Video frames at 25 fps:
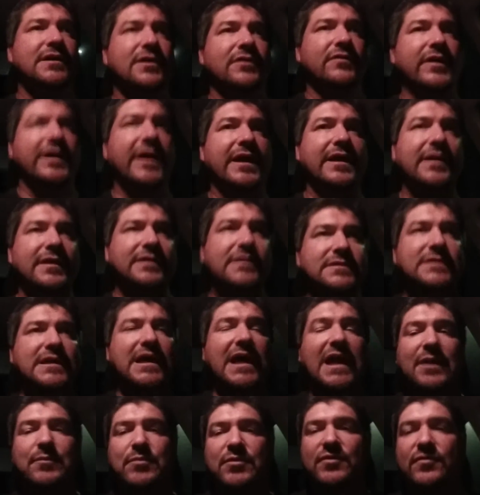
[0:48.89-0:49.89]
All right, it's
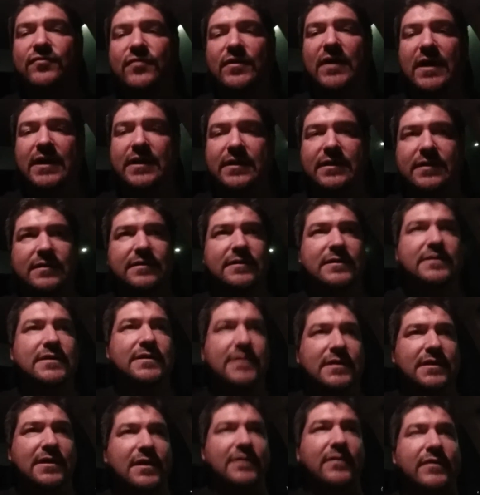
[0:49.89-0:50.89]
got to be fun.
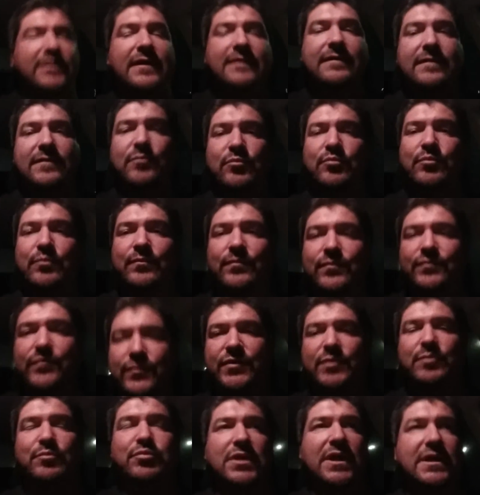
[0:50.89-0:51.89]
All right,
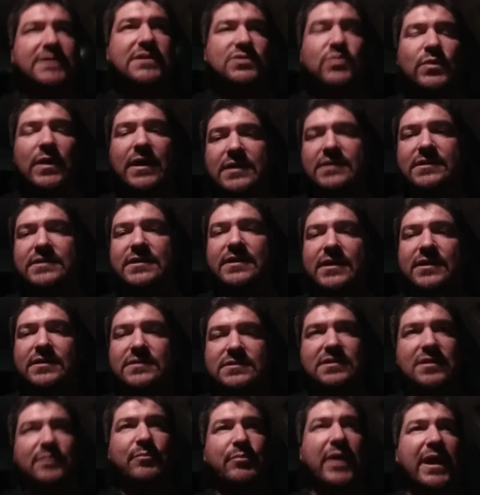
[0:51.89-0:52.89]
the, the blood, sweat, and
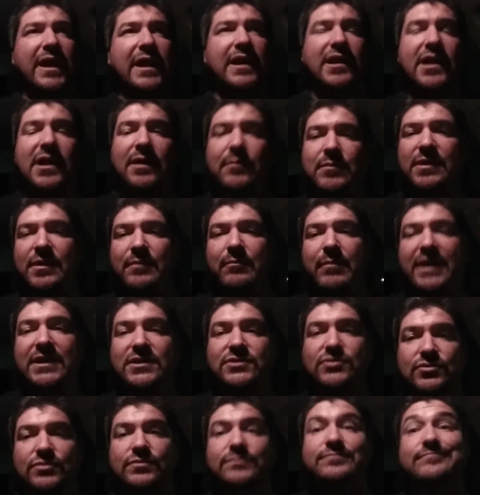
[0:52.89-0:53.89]
tears and the pain come in the
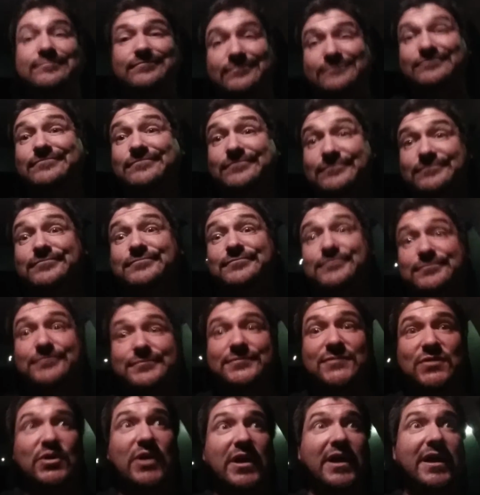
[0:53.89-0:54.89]
bedroom.
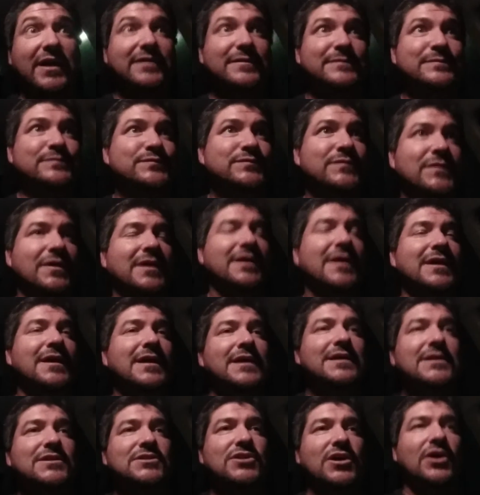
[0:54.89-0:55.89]
All right.
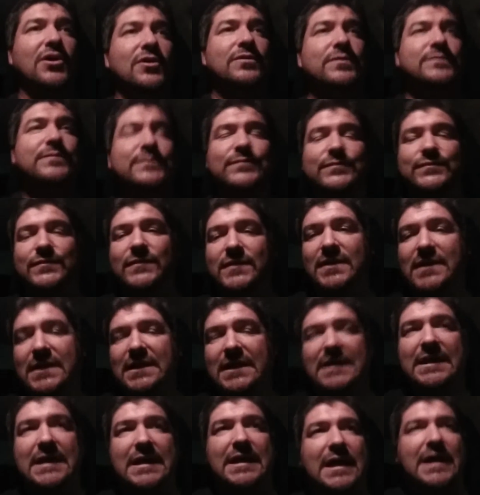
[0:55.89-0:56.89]
So,
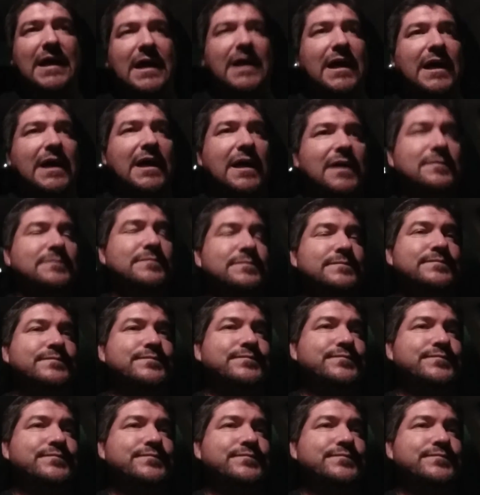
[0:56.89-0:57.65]
um,